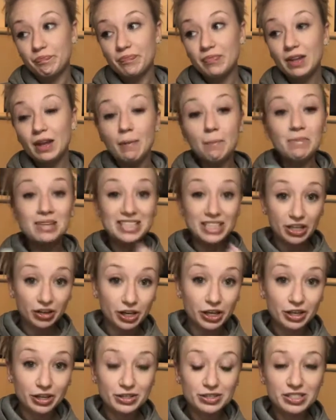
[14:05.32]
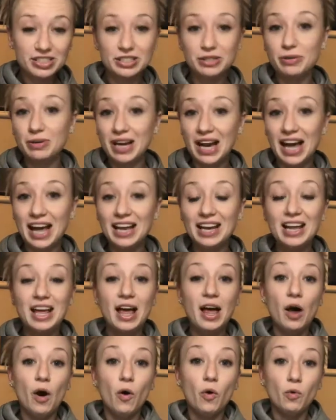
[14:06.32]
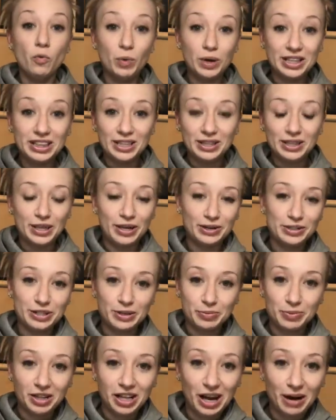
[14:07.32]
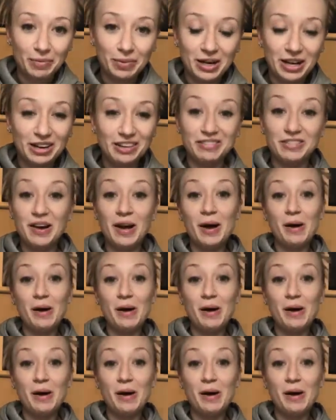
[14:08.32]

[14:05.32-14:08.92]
materials that you get with the Leadership Collaborative.